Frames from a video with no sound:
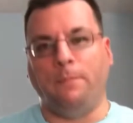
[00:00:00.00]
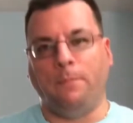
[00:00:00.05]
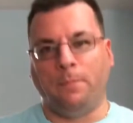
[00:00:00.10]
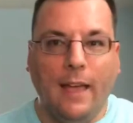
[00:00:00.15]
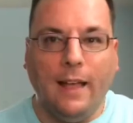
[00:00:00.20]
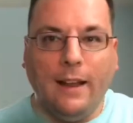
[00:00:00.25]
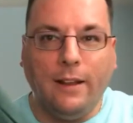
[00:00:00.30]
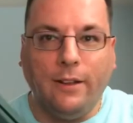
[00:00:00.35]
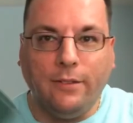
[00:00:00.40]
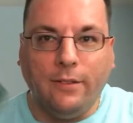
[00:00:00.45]

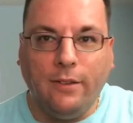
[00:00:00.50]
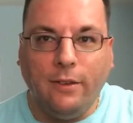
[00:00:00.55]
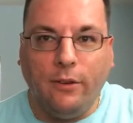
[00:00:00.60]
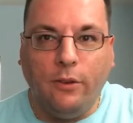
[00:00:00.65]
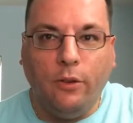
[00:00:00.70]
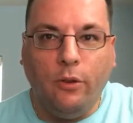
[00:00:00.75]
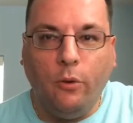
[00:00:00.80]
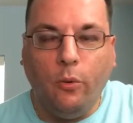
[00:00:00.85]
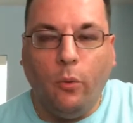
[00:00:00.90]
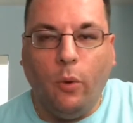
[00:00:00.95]
And I'll tell
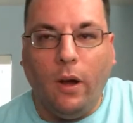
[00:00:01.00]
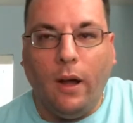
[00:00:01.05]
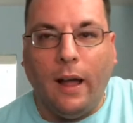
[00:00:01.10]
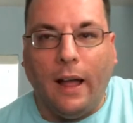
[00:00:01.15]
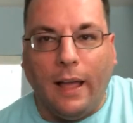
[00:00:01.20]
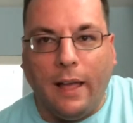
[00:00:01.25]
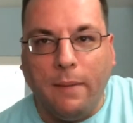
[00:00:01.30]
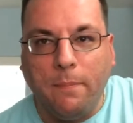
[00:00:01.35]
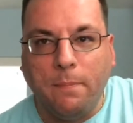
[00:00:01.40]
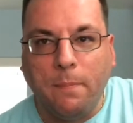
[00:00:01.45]
you
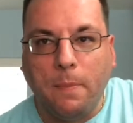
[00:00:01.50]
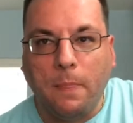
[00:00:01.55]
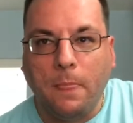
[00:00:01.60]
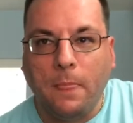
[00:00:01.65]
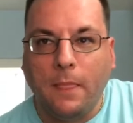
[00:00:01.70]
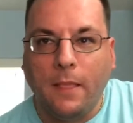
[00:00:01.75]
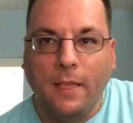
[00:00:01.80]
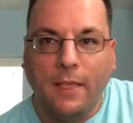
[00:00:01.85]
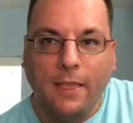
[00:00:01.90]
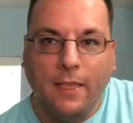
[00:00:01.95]
why.
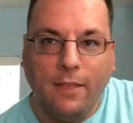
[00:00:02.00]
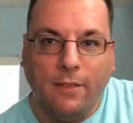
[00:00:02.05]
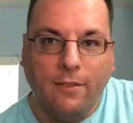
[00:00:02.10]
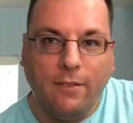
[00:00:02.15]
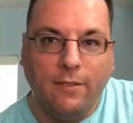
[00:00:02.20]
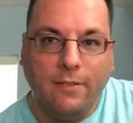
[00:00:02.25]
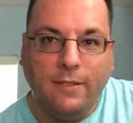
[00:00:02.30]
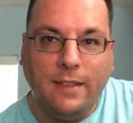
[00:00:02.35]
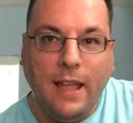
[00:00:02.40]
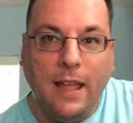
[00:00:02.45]
This
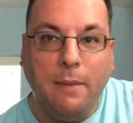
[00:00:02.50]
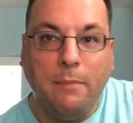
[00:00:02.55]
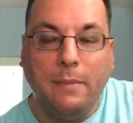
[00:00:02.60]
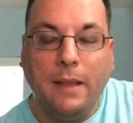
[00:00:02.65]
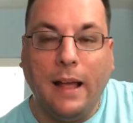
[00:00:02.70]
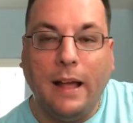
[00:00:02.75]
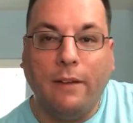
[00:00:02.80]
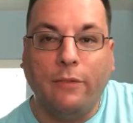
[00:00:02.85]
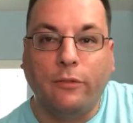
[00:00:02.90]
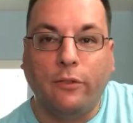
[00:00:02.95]
is named
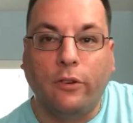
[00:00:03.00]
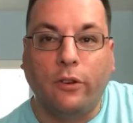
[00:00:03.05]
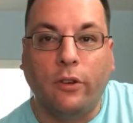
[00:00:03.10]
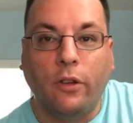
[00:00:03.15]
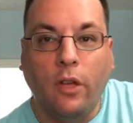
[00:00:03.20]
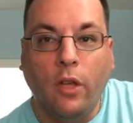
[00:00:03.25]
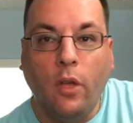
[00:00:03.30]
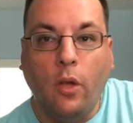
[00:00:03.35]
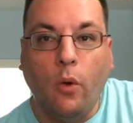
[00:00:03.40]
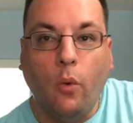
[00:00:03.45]
after
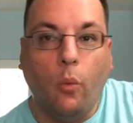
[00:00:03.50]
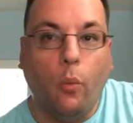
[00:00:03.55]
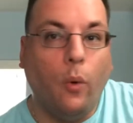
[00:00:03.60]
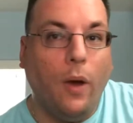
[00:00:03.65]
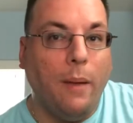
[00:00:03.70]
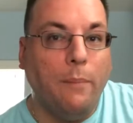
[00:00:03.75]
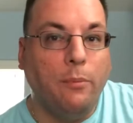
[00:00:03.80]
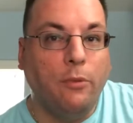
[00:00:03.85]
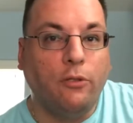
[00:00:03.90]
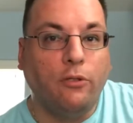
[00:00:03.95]

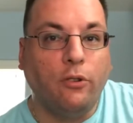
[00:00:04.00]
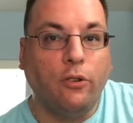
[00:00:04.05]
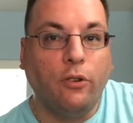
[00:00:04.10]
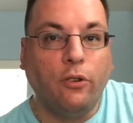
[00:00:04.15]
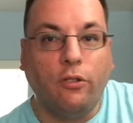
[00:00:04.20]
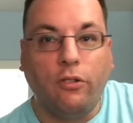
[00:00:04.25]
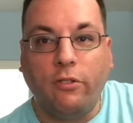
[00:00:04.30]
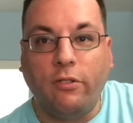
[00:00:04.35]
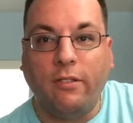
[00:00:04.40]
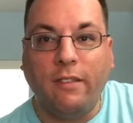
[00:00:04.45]
Webster
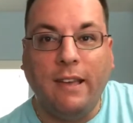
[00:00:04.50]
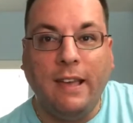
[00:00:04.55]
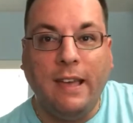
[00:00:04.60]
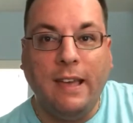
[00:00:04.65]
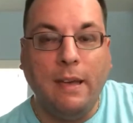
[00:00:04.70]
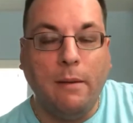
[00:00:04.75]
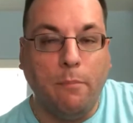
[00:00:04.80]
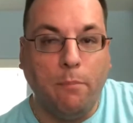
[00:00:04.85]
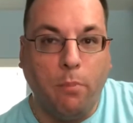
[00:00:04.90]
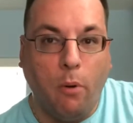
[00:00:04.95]

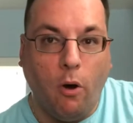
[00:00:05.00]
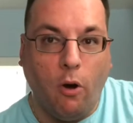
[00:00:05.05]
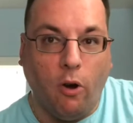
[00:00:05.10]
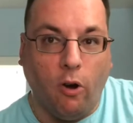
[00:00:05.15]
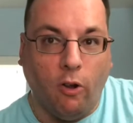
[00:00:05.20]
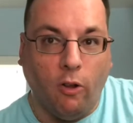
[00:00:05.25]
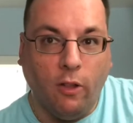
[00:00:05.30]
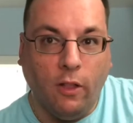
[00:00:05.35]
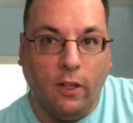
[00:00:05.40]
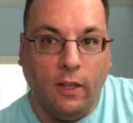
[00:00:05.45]
C.
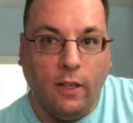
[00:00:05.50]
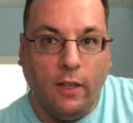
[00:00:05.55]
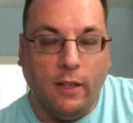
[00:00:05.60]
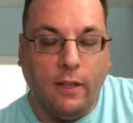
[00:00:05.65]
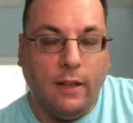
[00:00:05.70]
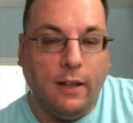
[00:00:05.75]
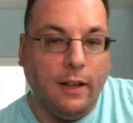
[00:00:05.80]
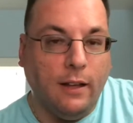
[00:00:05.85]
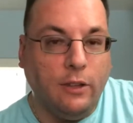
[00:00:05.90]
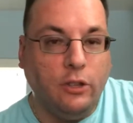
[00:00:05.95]
Ball,
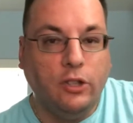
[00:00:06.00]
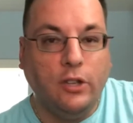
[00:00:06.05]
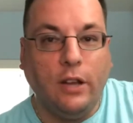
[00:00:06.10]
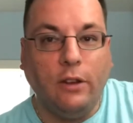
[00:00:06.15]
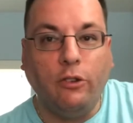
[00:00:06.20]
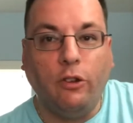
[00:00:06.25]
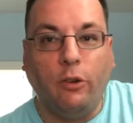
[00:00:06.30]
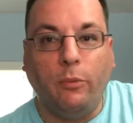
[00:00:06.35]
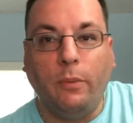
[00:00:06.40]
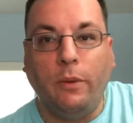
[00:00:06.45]
a
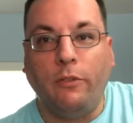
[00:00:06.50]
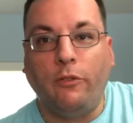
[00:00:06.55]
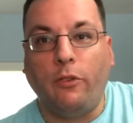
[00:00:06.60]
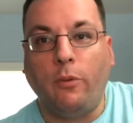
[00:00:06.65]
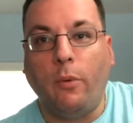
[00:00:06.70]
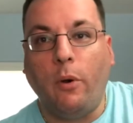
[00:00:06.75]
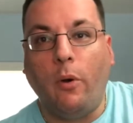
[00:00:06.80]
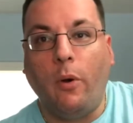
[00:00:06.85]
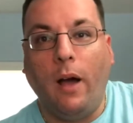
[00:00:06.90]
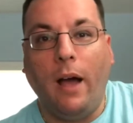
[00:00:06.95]
gentleman from
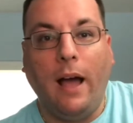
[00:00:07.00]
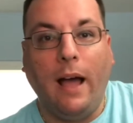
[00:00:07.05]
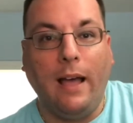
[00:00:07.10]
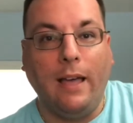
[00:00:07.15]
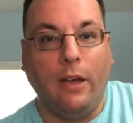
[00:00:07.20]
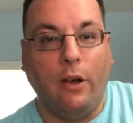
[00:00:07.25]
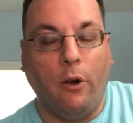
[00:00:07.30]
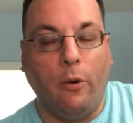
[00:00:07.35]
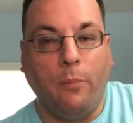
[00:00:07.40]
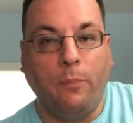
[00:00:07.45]

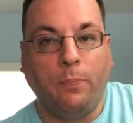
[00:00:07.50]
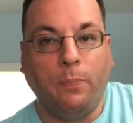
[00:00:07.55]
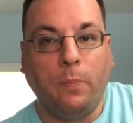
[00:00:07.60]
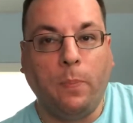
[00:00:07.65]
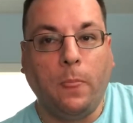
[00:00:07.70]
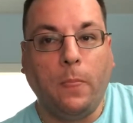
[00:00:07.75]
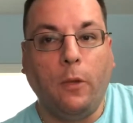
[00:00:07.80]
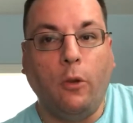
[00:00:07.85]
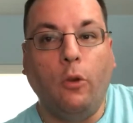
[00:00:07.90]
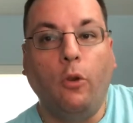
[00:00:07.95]
Ohio
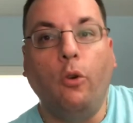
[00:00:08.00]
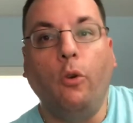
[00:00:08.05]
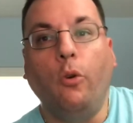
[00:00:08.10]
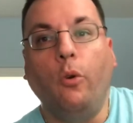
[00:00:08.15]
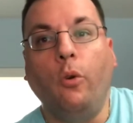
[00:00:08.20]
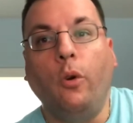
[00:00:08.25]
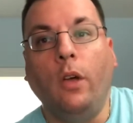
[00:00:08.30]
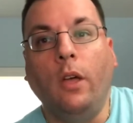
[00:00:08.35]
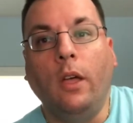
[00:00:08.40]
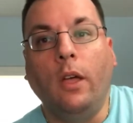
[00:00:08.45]

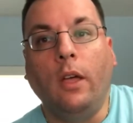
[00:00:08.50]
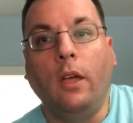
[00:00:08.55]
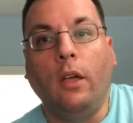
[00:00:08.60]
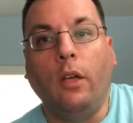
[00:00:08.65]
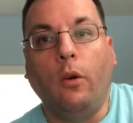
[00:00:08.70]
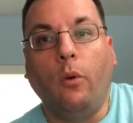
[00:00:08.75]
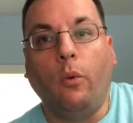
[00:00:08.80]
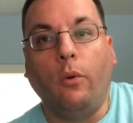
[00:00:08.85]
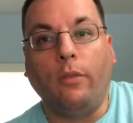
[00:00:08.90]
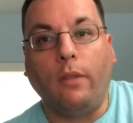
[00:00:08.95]
who
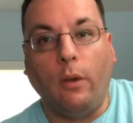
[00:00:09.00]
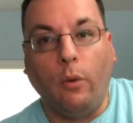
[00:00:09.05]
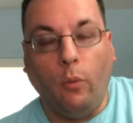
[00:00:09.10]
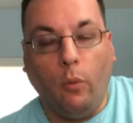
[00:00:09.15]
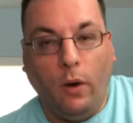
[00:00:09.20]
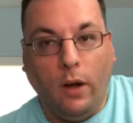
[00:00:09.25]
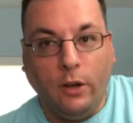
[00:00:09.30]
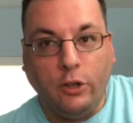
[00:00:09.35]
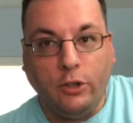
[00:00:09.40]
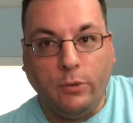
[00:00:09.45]
was a
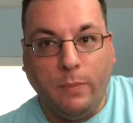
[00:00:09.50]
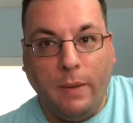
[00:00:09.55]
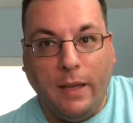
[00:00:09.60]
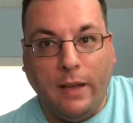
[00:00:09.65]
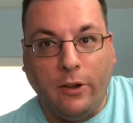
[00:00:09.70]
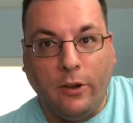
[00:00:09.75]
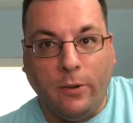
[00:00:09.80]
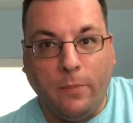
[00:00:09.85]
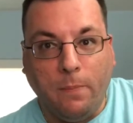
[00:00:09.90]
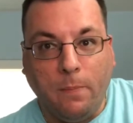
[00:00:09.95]

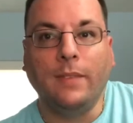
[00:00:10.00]
watchmaker.